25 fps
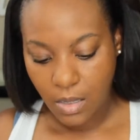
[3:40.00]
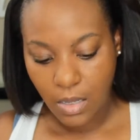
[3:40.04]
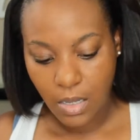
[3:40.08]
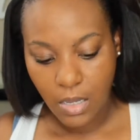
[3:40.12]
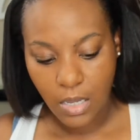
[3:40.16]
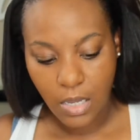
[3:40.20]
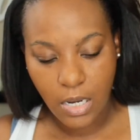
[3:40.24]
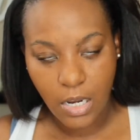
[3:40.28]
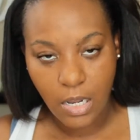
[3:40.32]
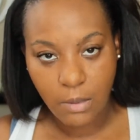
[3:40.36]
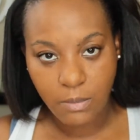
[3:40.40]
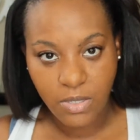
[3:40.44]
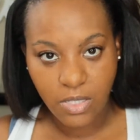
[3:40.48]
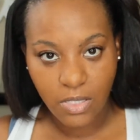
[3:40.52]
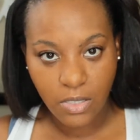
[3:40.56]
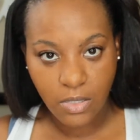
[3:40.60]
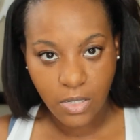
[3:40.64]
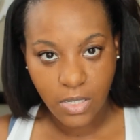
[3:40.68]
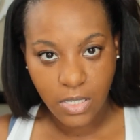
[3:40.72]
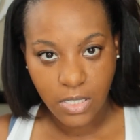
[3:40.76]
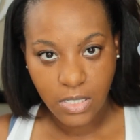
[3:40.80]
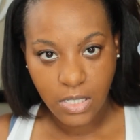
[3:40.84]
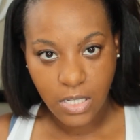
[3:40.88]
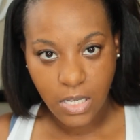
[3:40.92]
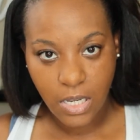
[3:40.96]
and I'm just
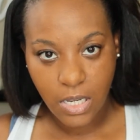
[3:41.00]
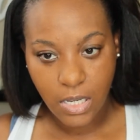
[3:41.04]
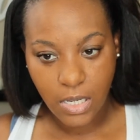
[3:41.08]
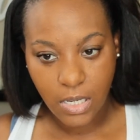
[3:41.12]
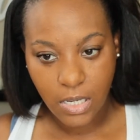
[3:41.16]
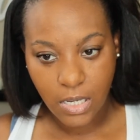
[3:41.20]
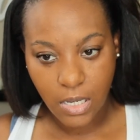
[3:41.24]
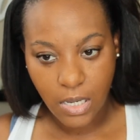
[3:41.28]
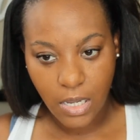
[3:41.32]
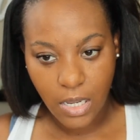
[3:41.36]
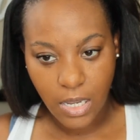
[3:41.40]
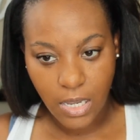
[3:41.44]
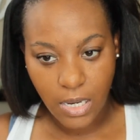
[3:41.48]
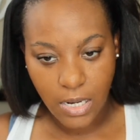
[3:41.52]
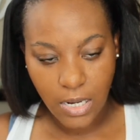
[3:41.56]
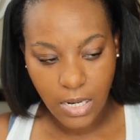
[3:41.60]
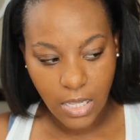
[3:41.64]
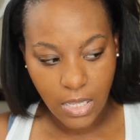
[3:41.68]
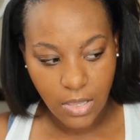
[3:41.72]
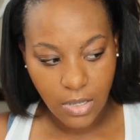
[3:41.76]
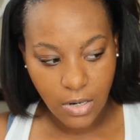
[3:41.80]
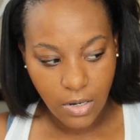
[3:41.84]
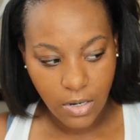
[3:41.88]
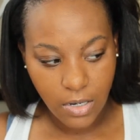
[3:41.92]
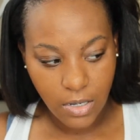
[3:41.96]
going to take
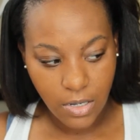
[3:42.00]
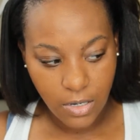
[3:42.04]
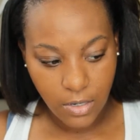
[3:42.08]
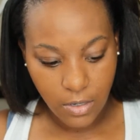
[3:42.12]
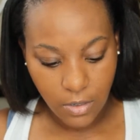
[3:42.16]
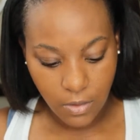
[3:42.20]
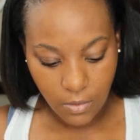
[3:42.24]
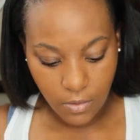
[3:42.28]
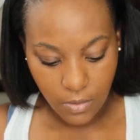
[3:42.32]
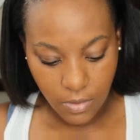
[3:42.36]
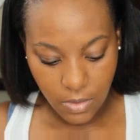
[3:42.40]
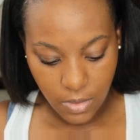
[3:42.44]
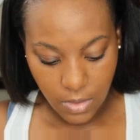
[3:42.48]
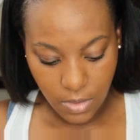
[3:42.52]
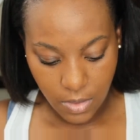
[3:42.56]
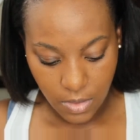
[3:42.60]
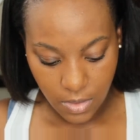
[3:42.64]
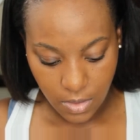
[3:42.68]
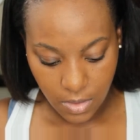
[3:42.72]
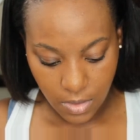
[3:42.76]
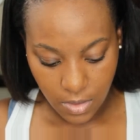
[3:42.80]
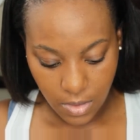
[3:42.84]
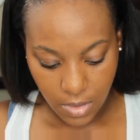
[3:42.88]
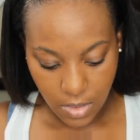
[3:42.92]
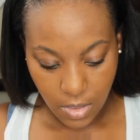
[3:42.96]
another little
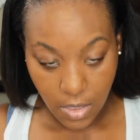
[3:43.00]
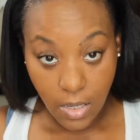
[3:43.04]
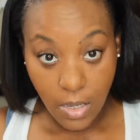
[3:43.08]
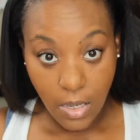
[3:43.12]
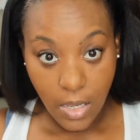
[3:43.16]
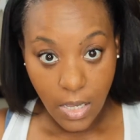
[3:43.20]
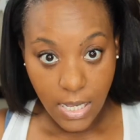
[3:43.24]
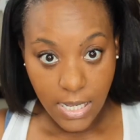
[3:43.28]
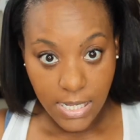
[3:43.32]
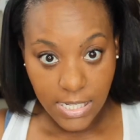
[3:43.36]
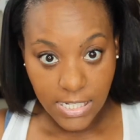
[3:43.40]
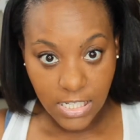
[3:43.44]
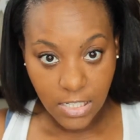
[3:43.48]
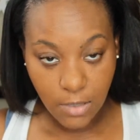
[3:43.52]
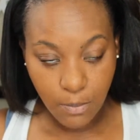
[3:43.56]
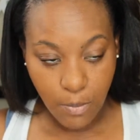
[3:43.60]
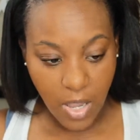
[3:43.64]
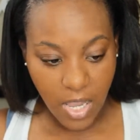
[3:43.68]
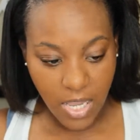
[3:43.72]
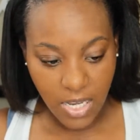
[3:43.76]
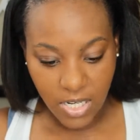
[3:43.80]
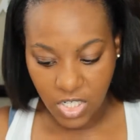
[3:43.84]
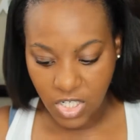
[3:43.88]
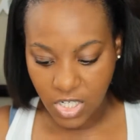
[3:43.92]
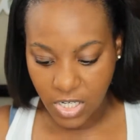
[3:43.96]

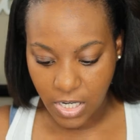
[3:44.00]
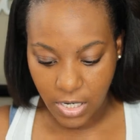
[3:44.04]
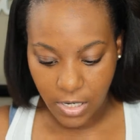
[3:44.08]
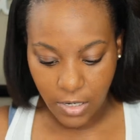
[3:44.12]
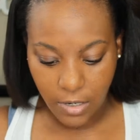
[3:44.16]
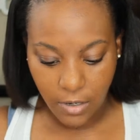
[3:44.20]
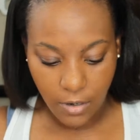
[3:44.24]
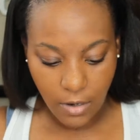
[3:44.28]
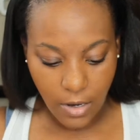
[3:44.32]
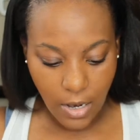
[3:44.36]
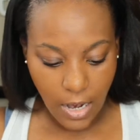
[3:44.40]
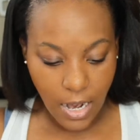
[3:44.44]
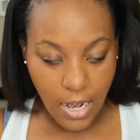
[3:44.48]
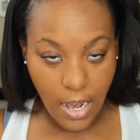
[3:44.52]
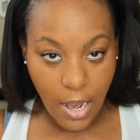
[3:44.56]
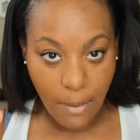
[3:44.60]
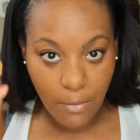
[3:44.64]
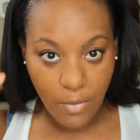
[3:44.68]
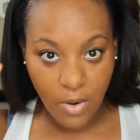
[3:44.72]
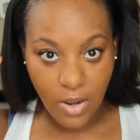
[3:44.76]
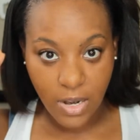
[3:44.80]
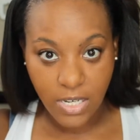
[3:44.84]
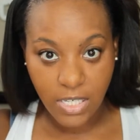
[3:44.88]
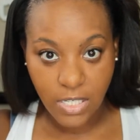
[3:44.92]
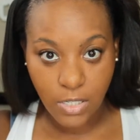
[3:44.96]
sponge here, and
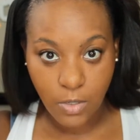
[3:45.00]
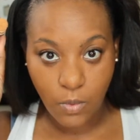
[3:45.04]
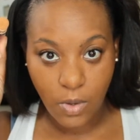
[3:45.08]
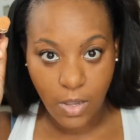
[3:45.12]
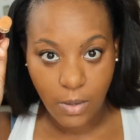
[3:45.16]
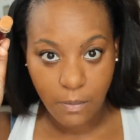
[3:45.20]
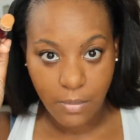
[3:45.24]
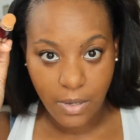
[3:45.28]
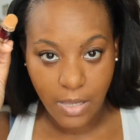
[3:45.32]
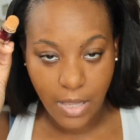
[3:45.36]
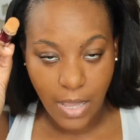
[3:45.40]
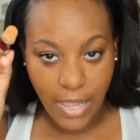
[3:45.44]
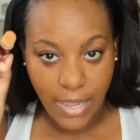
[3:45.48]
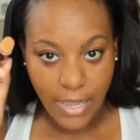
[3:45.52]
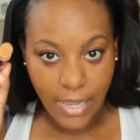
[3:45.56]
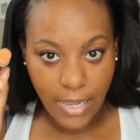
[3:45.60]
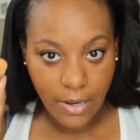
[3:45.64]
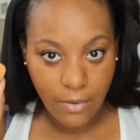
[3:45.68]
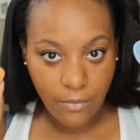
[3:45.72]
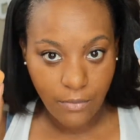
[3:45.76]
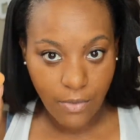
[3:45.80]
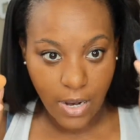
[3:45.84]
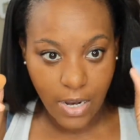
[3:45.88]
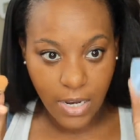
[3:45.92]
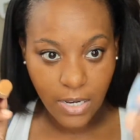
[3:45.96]
I'm going to apply it
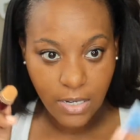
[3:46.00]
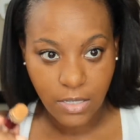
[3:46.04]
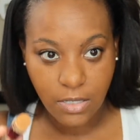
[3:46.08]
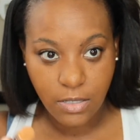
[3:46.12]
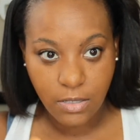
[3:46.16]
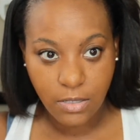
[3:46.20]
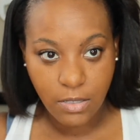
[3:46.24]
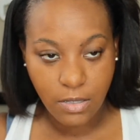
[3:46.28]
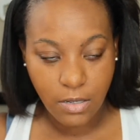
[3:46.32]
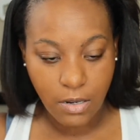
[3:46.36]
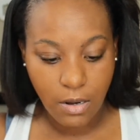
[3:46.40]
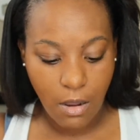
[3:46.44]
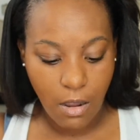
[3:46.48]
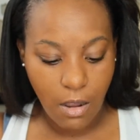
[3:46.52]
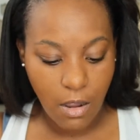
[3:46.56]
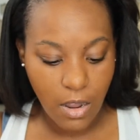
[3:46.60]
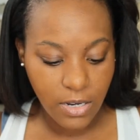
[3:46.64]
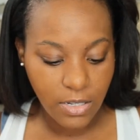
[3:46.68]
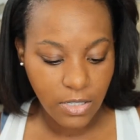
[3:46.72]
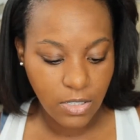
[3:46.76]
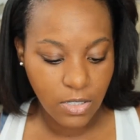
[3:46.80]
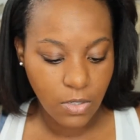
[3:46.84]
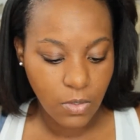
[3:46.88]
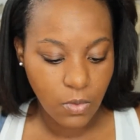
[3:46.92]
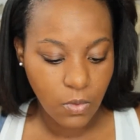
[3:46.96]
right
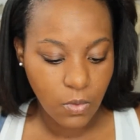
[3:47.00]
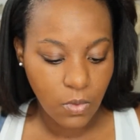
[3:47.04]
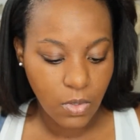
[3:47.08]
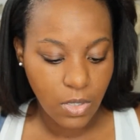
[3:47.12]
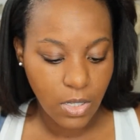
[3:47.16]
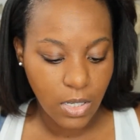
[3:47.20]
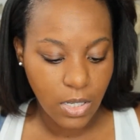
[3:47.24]
onto